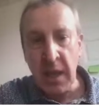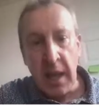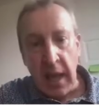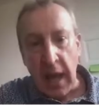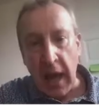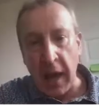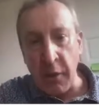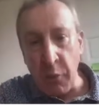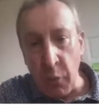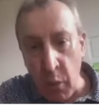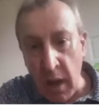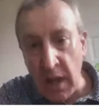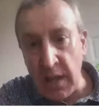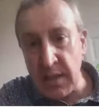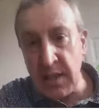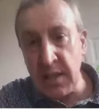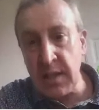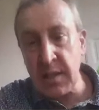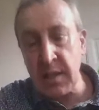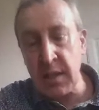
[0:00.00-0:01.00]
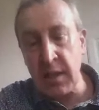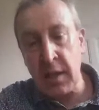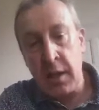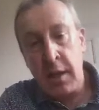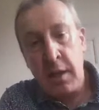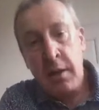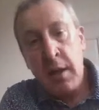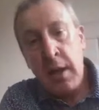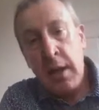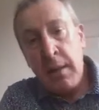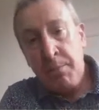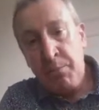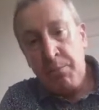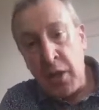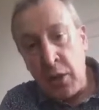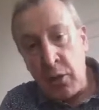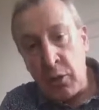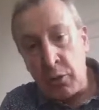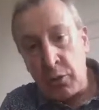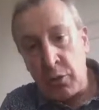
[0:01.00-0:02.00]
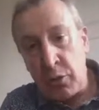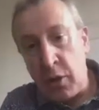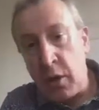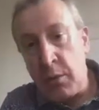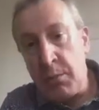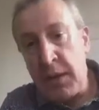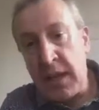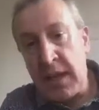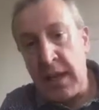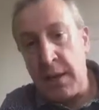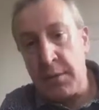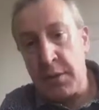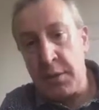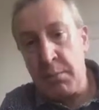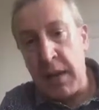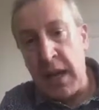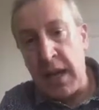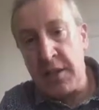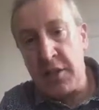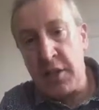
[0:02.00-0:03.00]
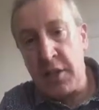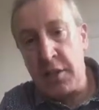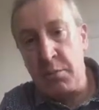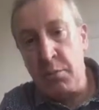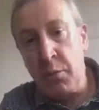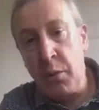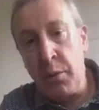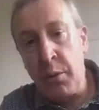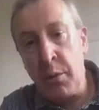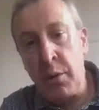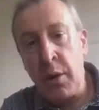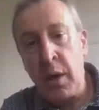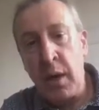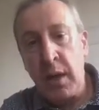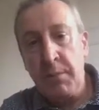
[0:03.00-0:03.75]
And once he's there, the control becomes much smoother,